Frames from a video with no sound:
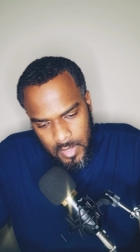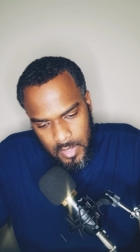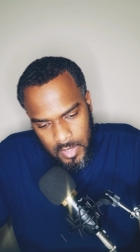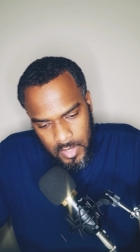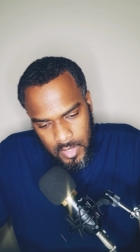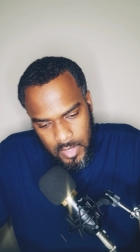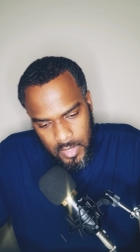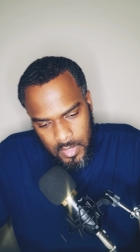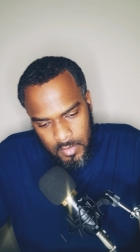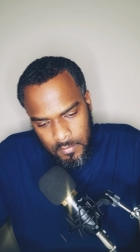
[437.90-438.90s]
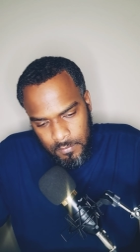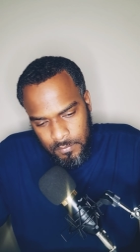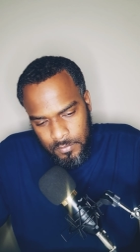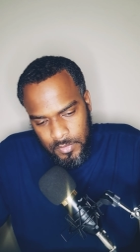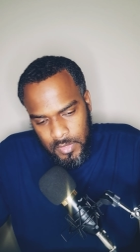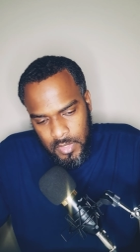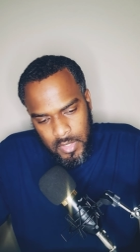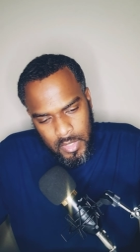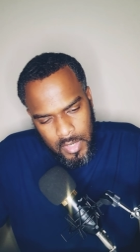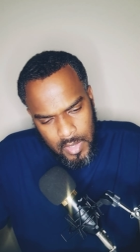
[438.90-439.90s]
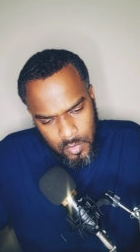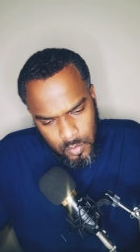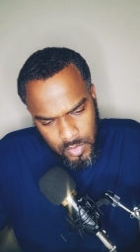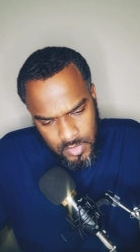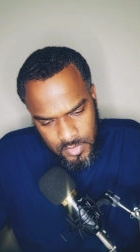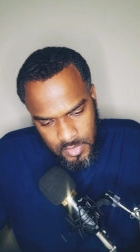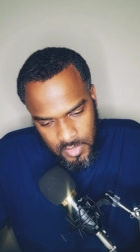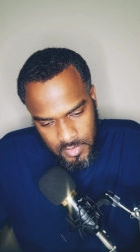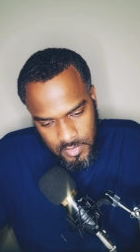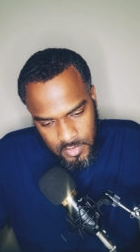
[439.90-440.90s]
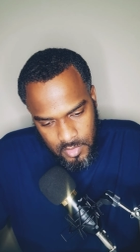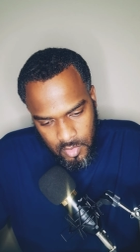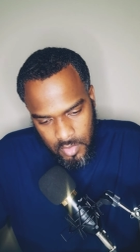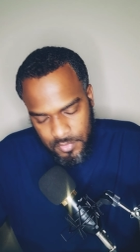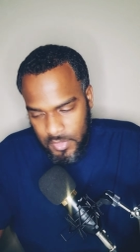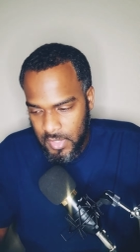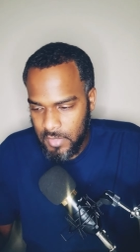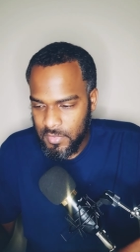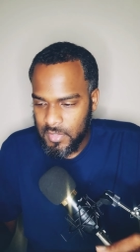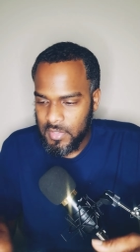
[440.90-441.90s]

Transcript: And, and now what sins are forgiven,